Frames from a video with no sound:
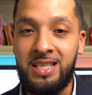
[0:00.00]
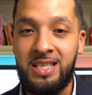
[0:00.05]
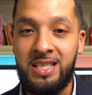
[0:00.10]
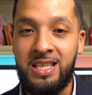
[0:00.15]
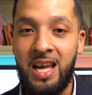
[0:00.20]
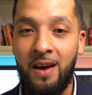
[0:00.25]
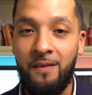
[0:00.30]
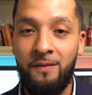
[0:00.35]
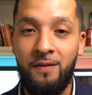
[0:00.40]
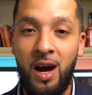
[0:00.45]

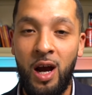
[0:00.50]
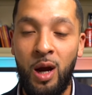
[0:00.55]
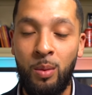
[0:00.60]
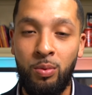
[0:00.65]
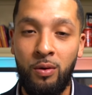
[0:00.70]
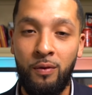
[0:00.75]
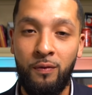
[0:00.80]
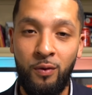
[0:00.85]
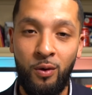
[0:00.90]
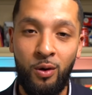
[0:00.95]
Sapphire
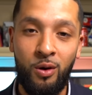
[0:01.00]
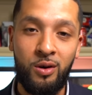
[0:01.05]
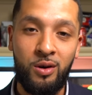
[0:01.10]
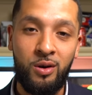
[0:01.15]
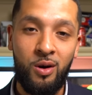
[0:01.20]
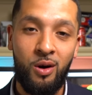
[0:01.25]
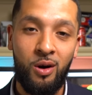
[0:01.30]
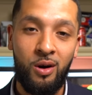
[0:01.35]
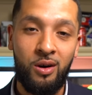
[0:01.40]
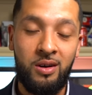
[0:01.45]
Preferred
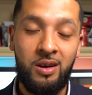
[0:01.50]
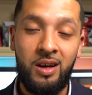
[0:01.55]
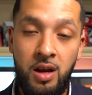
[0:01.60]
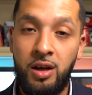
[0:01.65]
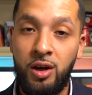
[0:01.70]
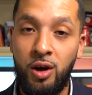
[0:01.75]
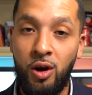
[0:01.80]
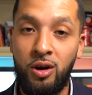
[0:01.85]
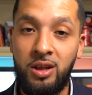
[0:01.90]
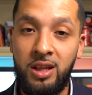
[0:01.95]
card.
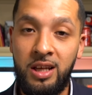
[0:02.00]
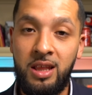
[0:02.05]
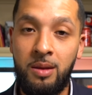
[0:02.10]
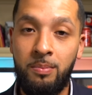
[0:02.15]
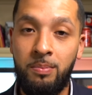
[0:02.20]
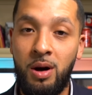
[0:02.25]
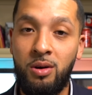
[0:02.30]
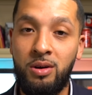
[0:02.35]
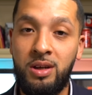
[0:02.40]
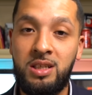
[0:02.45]
Currently, the
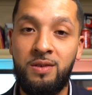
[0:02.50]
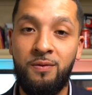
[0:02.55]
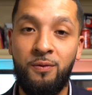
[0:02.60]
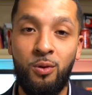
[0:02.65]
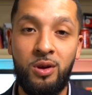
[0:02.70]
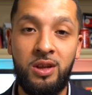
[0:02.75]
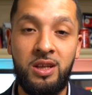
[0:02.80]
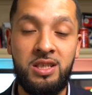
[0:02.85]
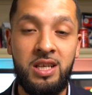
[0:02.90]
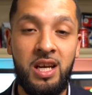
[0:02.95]
bonus
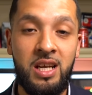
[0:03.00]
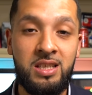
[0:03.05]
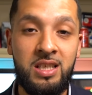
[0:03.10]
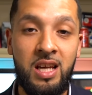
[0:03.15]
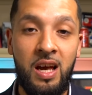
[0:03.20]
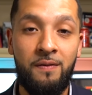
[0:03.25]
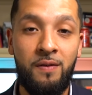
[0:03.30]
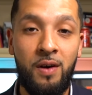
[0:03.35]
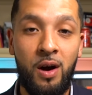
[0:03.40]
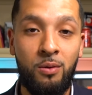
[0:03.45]
for the Chase
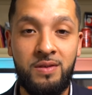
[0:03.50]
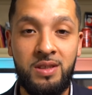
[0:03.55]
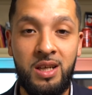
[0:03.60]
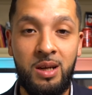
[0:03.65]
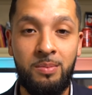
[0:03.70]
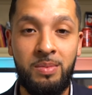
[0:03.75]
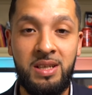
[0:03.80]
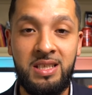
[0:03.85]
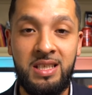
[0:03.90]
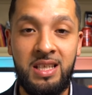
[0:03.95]
Sapphire is going
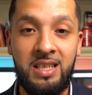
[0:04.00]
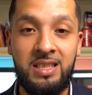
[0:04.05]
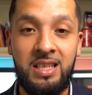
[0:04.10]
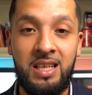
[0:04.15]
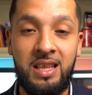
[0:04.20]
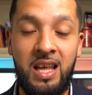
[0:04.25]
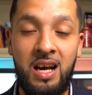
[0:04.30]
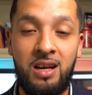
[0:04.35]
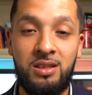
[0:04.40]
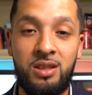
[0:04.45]
to be
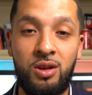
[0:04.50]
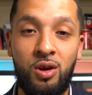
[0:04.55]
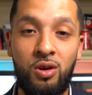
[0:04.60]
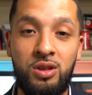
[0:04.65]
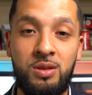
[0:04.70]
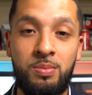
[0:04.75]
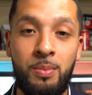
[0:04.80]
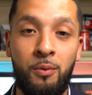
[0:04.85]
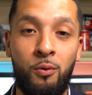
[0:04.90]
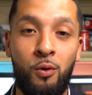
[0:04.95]
60,000
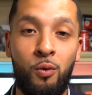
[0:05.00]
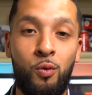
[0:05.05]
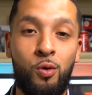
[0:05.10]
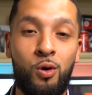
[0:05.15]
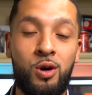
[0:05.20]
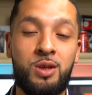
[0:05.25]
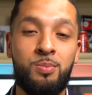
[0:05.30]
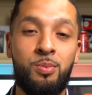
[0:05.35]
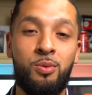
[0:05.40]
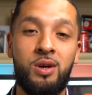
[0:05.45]
ultimate
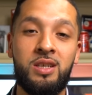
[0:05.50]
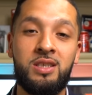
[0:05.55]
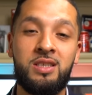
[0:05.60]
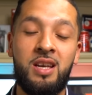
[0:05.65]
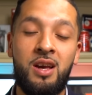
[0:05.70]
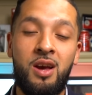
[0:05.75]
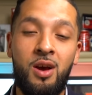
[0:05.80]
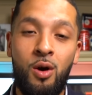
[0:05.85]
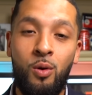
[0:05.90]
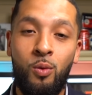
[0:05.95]
rewards points.
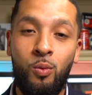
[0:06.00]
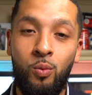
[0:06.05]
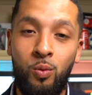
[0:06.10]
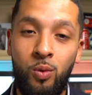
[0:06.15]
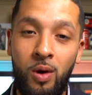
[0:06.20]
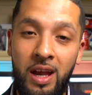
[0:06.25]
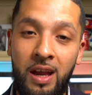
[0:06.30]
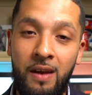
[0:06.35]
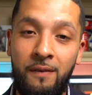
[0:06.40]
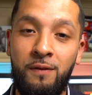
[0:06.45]

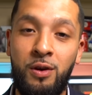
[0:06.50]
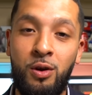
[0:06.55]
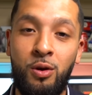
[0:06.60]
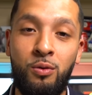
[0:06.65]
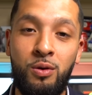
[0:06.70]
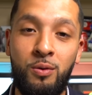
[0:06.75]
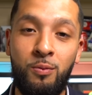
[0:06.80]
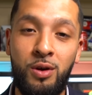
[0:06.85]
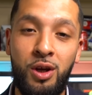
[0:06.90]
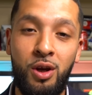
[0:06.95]
If
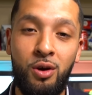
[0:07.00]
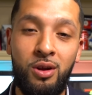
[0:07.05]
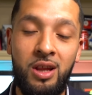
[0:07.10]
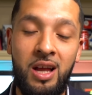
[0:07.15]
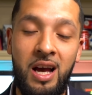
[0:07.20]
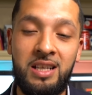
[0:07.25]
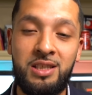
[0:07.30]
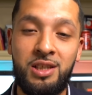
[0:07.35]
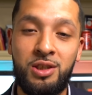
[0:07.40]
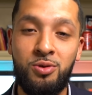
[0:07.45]
you
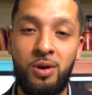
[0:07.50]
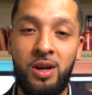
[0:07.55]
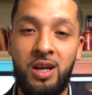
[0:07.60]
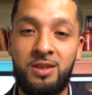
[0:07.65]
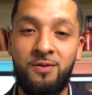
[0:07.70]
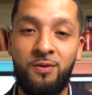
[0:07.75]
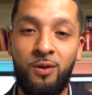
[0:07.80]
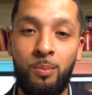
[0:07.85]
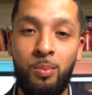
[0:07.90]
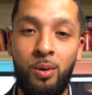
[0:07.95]
utilize the
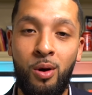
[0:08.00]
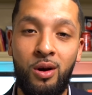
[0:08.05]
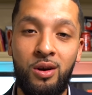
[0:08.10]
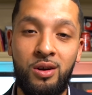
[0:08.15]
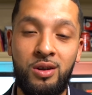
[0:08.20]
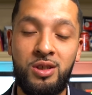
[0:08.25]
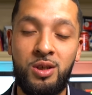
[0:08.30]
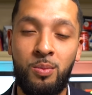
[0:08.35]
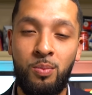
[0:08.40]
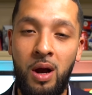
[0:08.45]
transfer
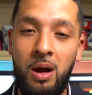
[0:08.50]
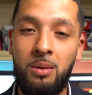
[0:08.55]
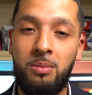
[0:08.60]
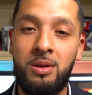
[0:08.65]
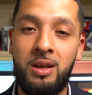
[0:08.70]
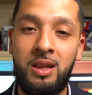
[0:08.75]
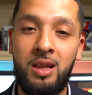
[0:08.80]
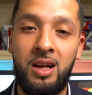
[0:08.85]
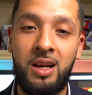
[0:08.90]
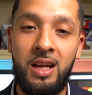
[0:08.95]
partners, you're
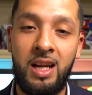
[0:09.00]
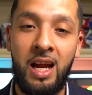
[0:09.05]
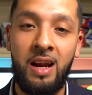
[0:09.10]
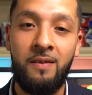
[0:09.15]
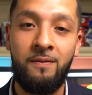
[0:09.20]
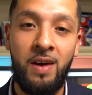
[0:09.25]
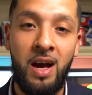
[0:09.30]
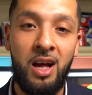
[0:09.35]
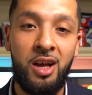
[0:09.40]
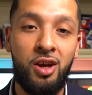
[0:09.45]
probably looking at a
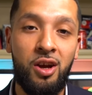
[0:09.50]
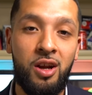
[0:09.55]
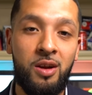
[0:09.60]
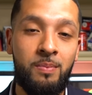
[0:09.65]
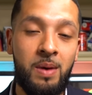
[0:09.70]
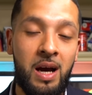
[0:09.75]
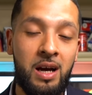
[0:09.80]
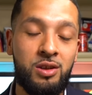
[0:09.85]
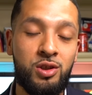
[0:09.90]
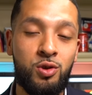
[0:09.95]
value at
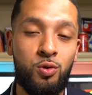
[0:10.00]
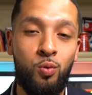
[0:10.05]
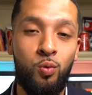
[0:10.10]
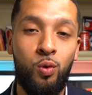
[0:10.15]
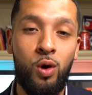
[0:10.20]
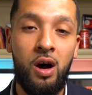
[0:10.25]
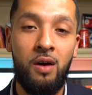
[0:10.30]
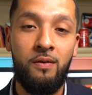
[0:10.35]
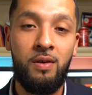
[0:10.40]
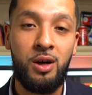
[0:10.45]
about
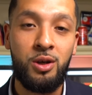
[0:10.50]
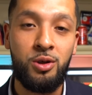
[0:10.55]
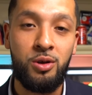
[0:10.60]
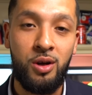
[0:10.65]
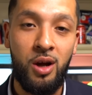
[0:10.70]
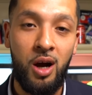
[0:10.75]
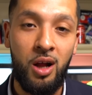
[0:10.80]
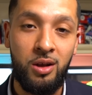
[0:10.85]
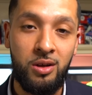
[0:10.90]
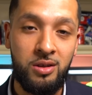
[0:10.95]

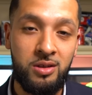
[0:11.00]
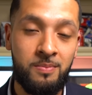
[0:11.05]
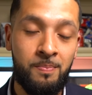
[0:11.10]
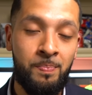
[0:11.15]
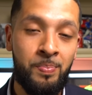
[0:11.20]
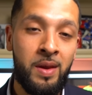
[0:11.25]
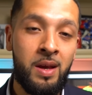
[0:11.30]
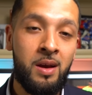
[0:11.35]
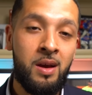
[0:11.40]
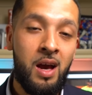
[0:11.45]

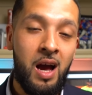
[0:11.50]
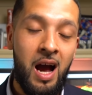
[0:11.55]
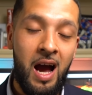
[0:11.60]
$1,200.